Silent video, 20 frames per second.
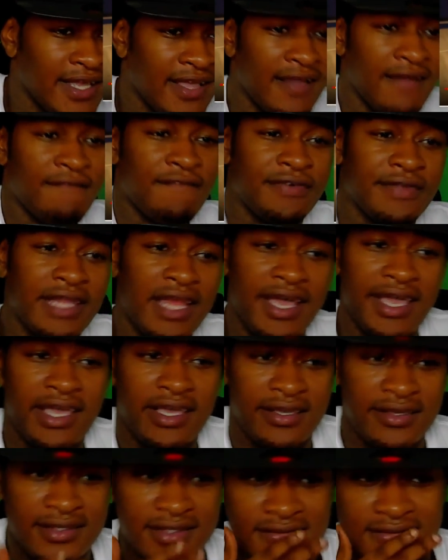for like
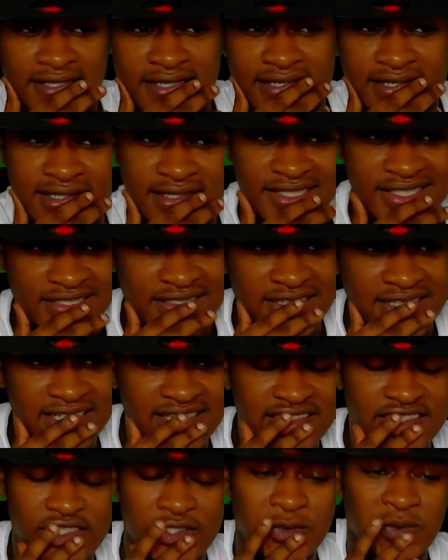
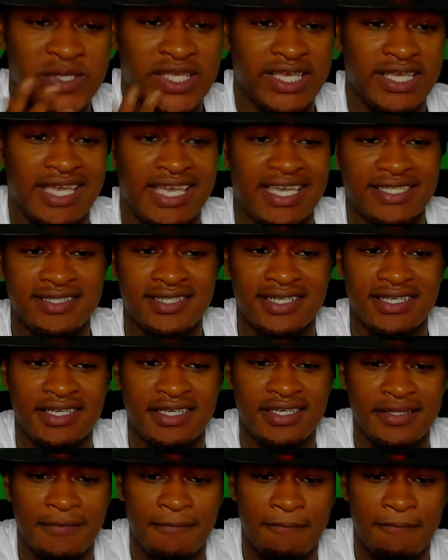it's 2K18.